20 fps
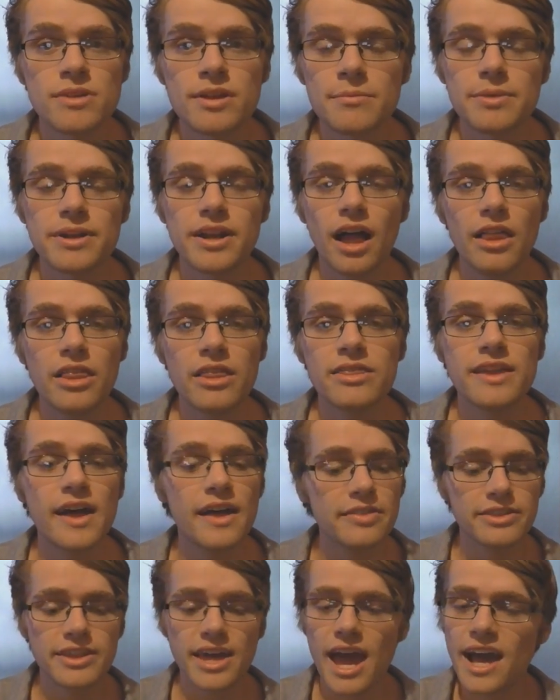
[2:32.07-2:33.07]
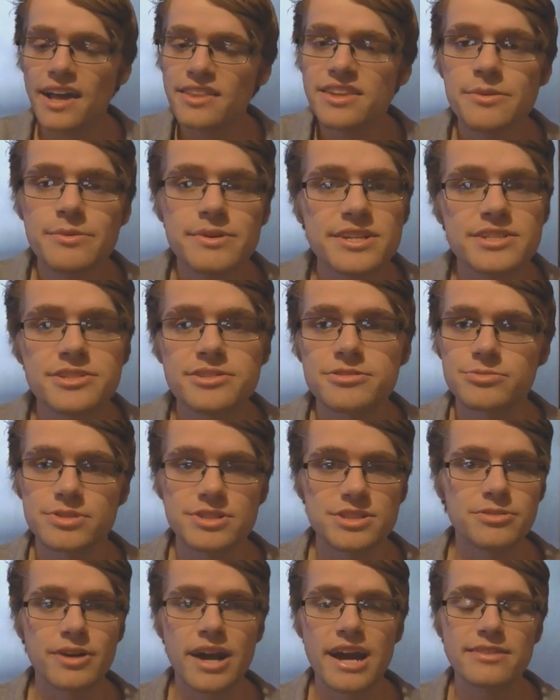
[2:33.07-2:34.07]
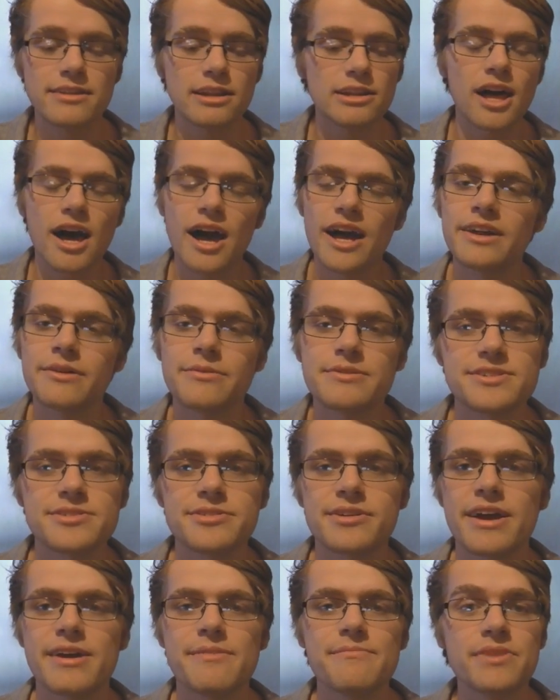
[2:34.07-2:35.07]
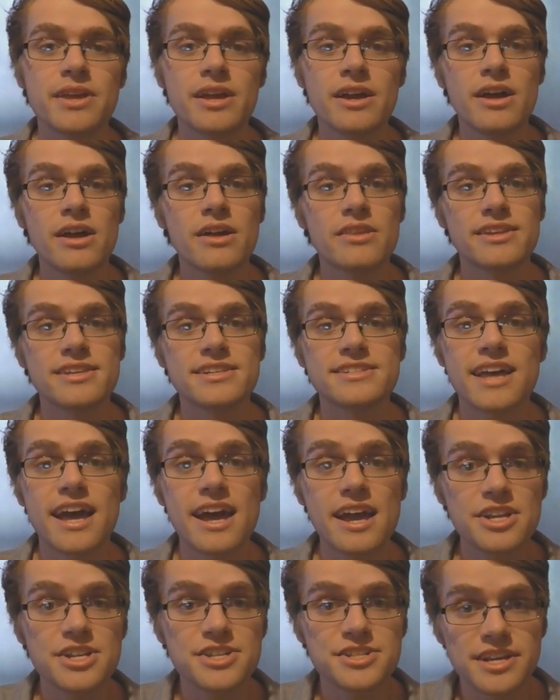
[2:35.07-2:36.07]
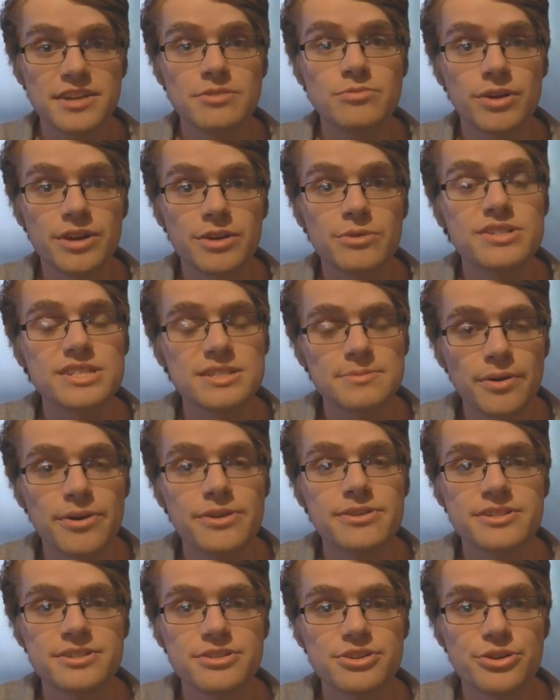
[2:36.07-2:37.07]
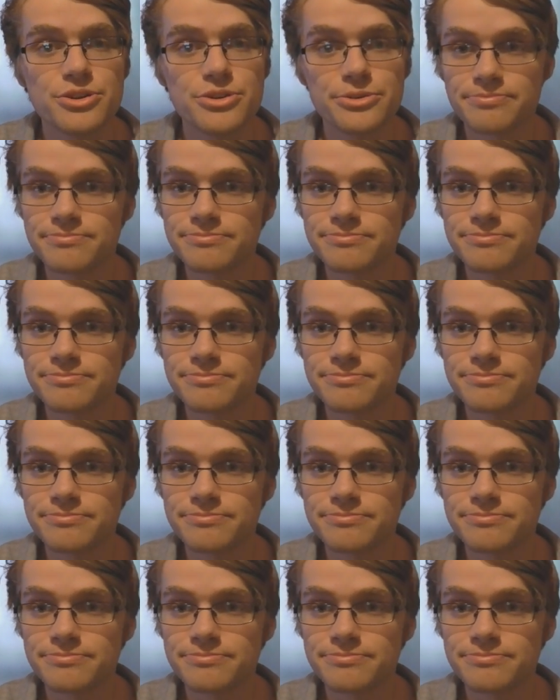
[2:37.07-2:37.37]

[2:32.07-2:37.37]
But other than that, the acting was great, the lighting was great, the stage did what it was supposed to,